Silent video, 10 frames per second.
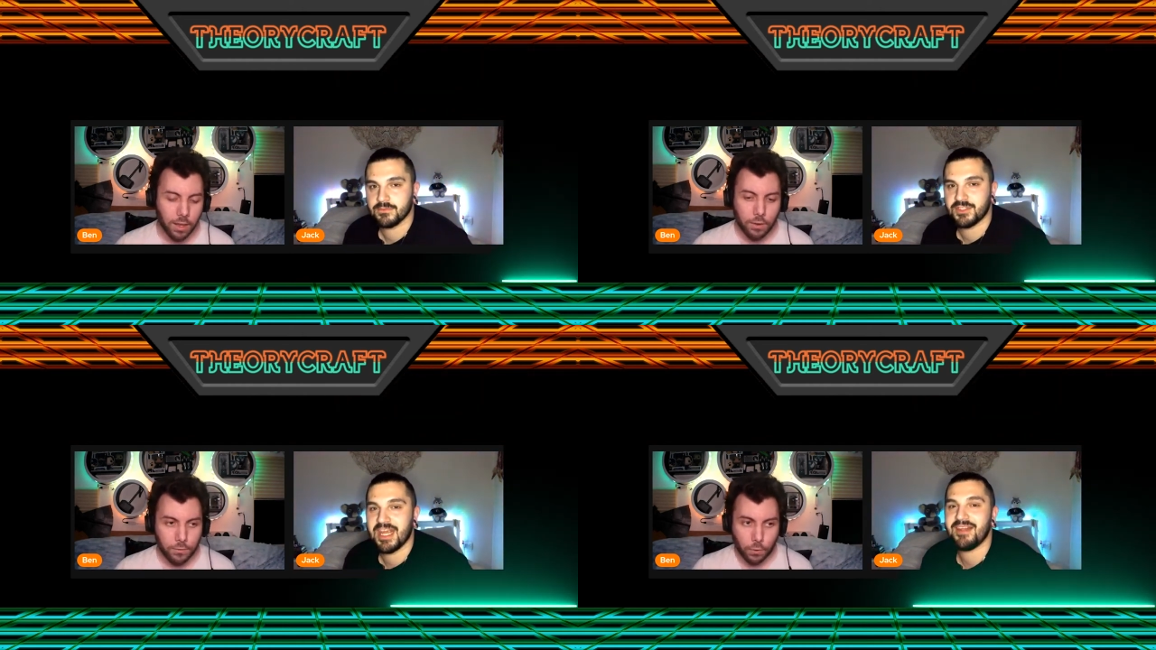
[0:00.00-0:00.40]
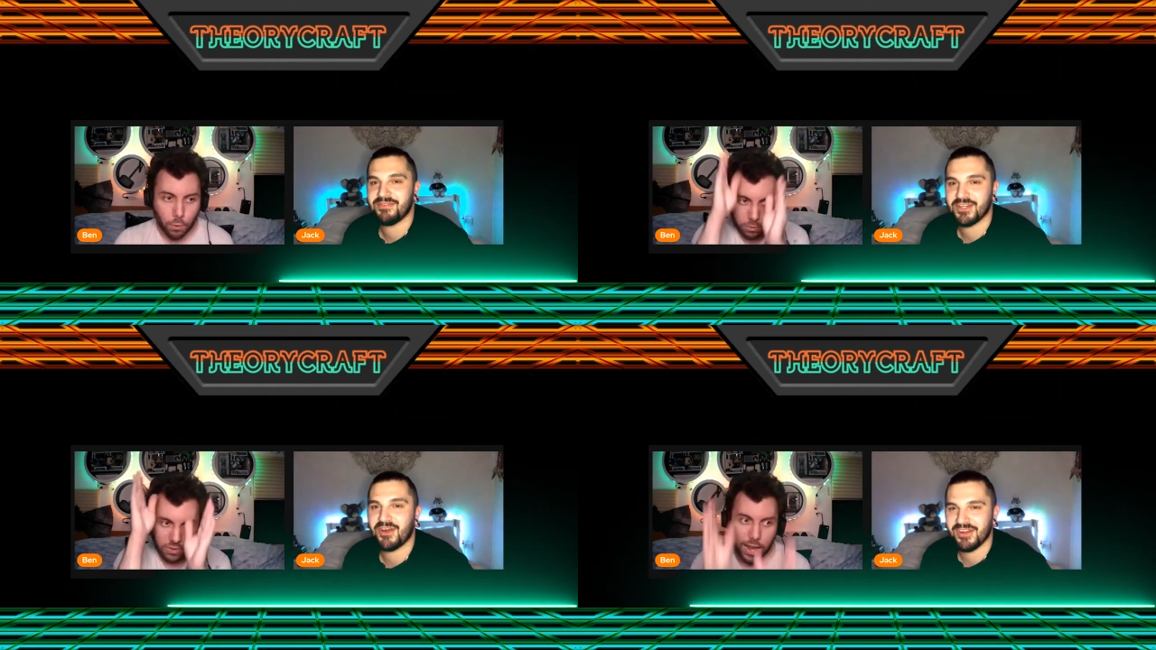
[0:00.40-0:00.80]
Speaker 1: falls Jennifer
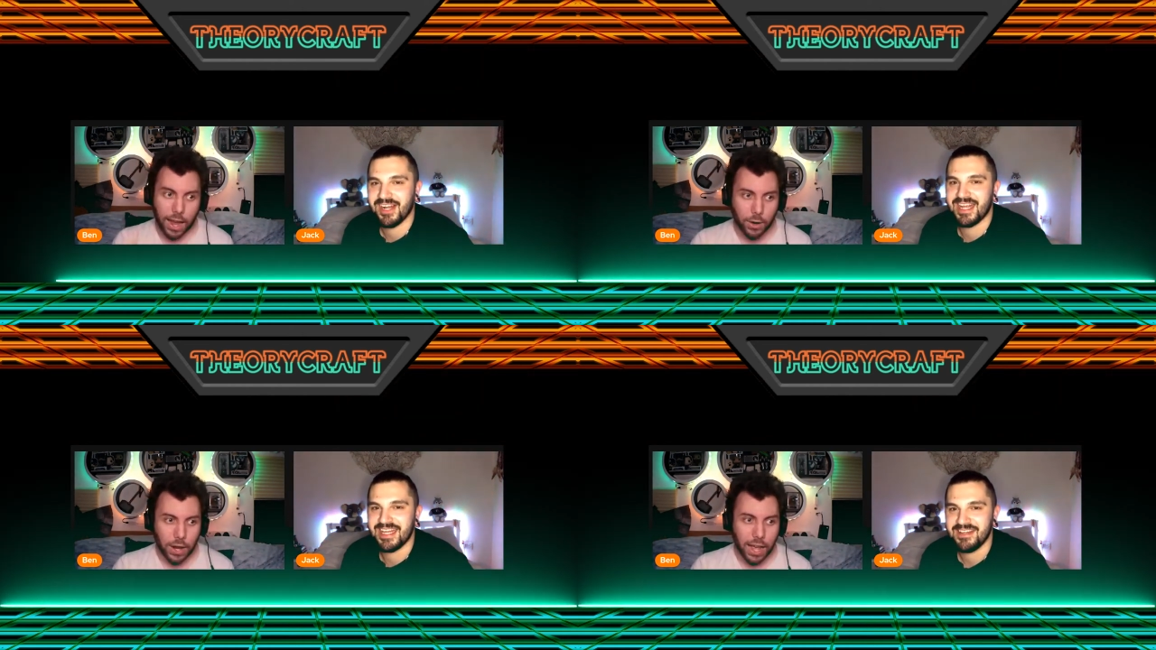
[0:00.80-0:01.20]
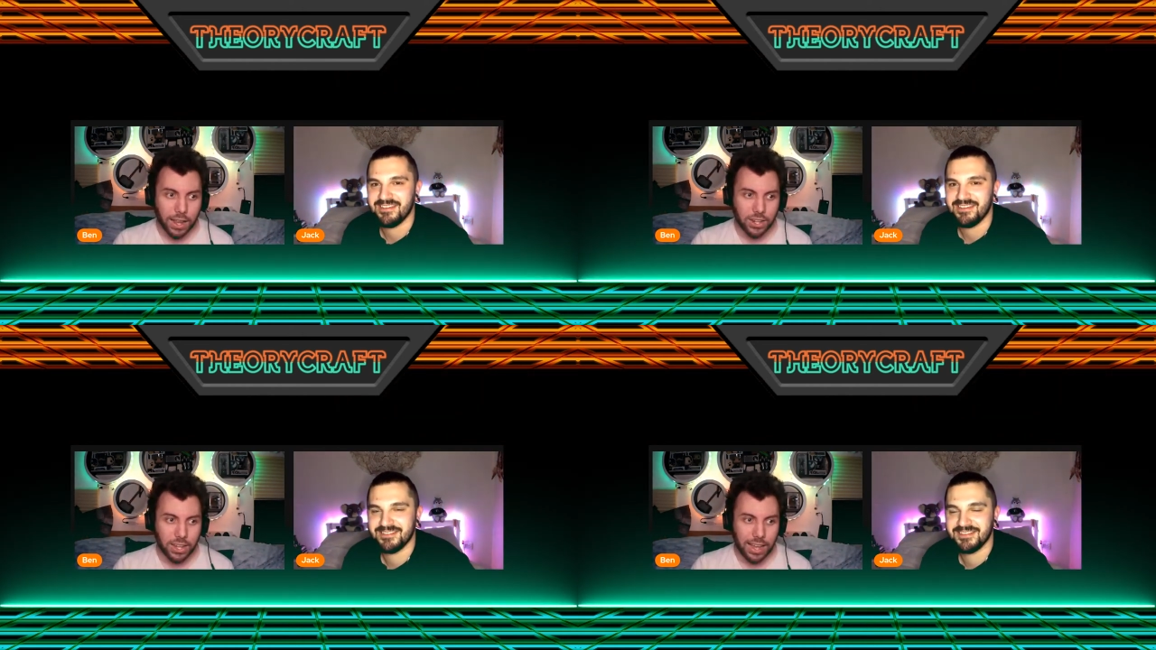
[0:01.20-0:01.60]
down and she
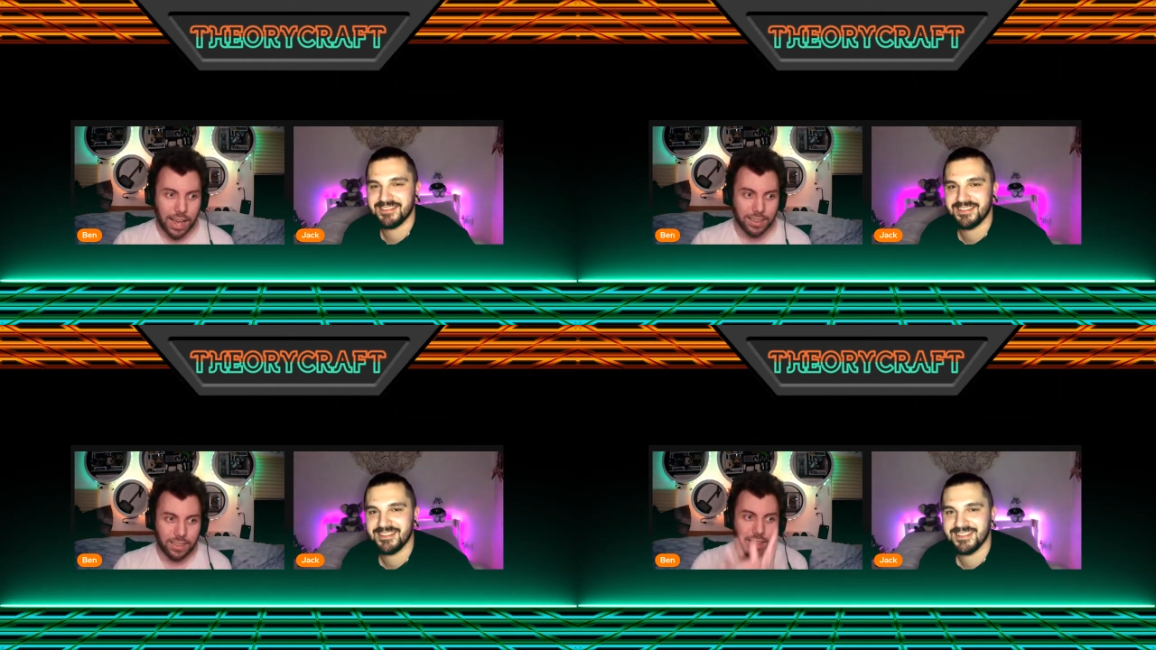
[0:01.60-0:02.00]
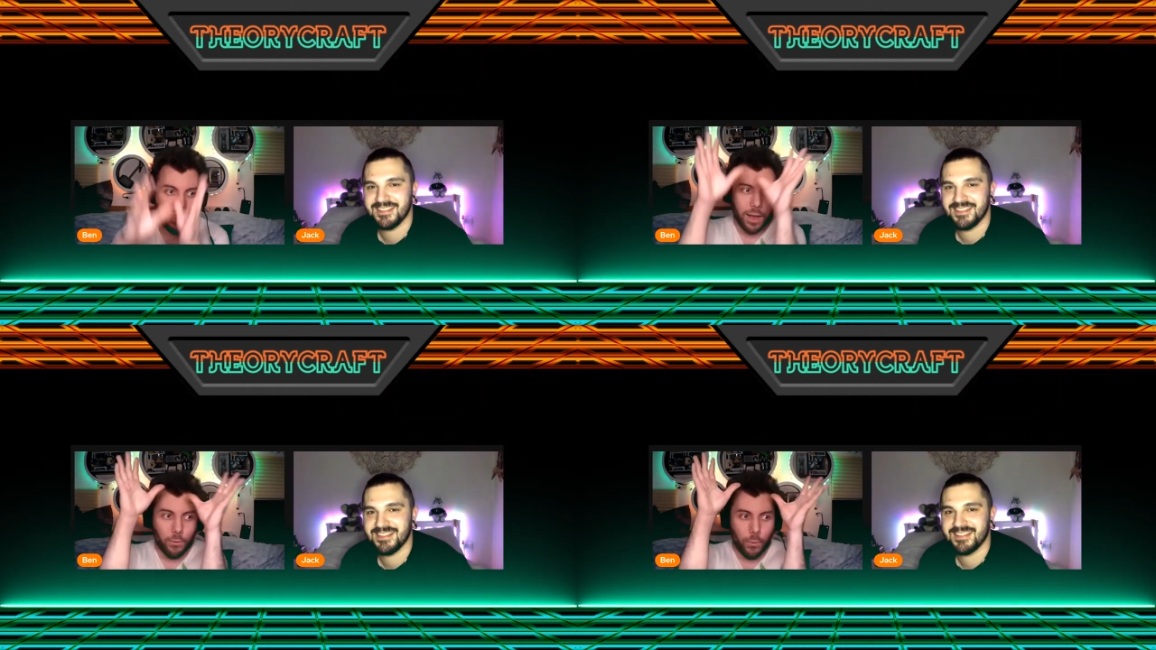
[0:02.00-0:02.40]
has like that
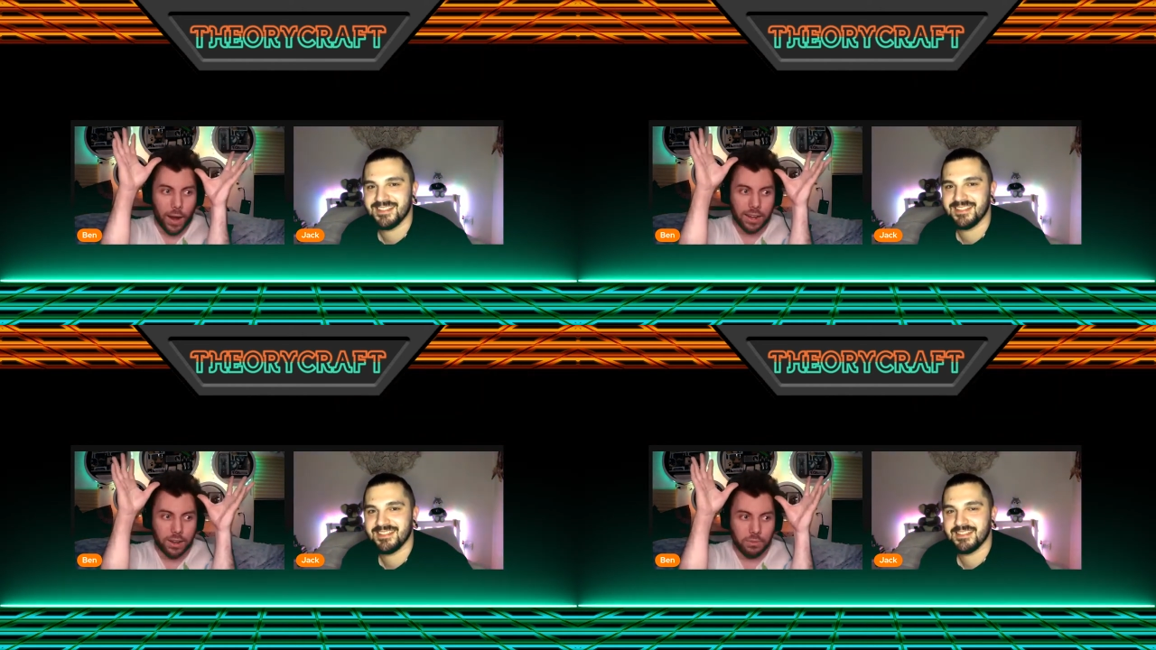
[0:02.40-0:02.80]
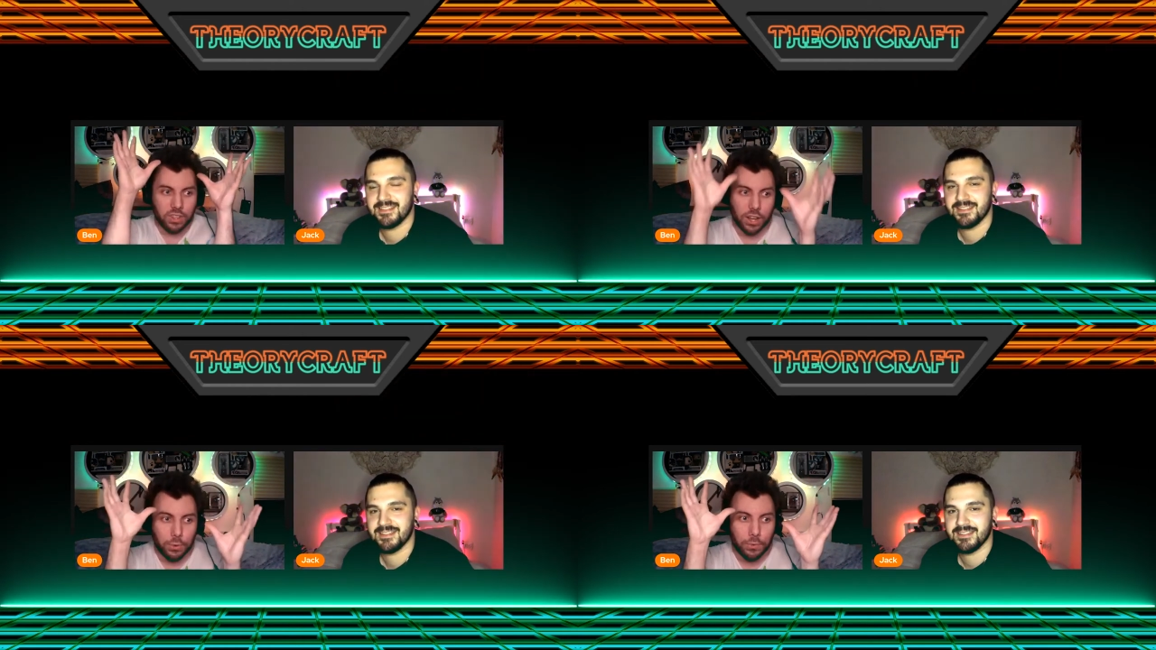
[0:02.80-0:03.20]
random tunnel
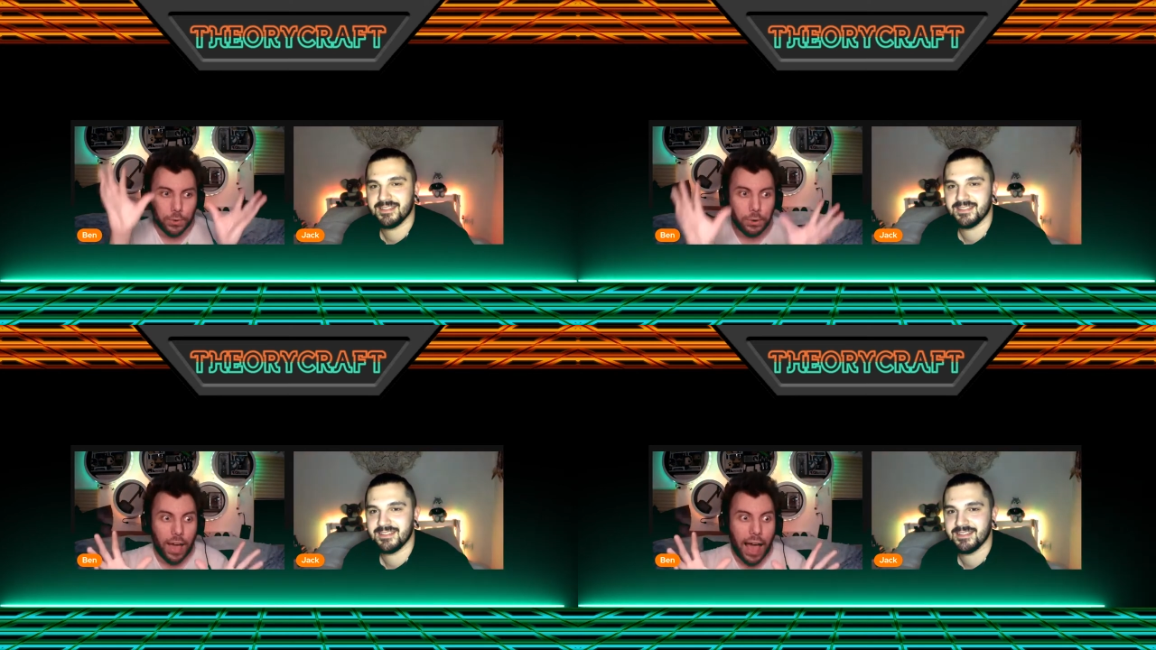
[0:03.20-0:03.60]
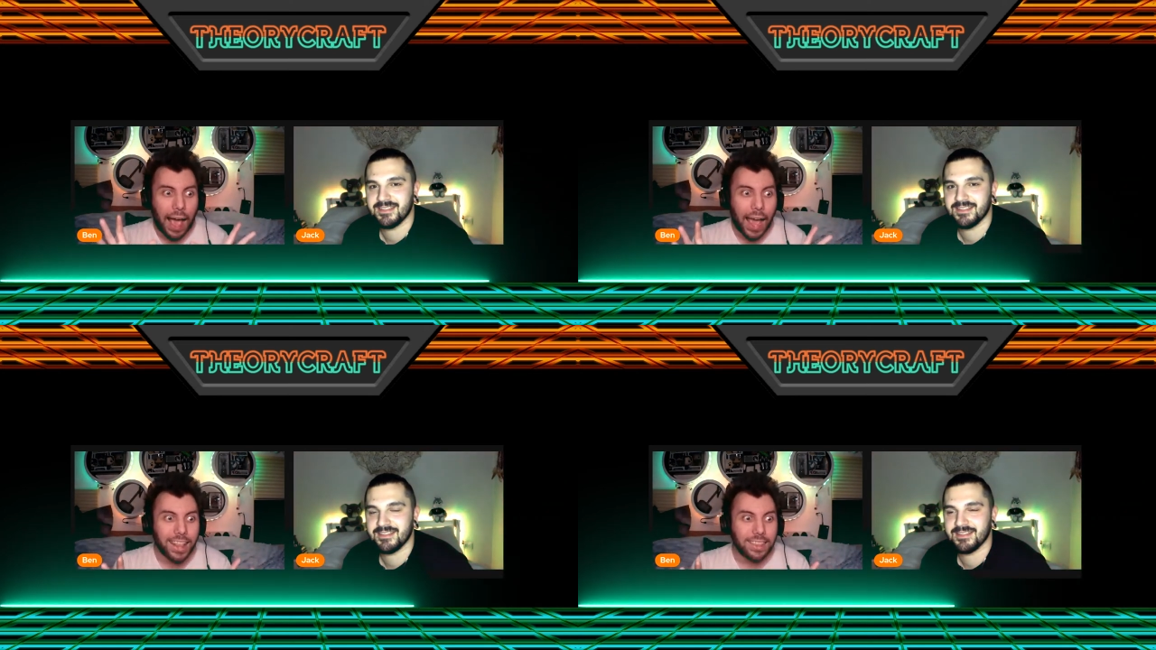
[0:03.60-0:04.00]
full of
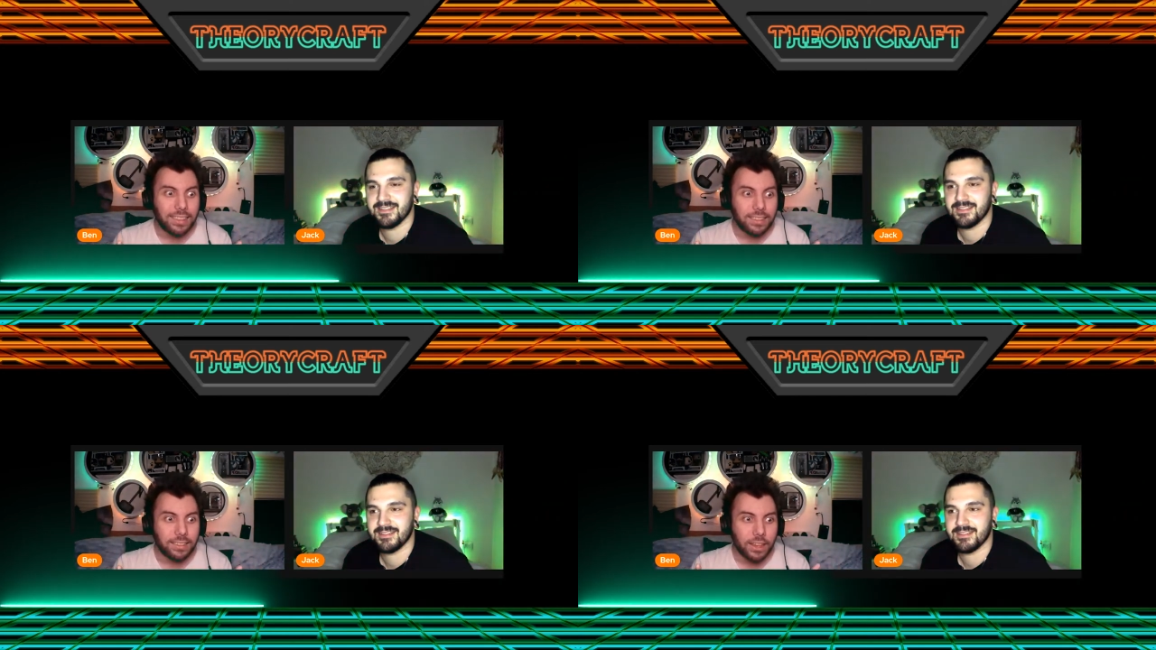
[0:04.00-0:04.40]
hands.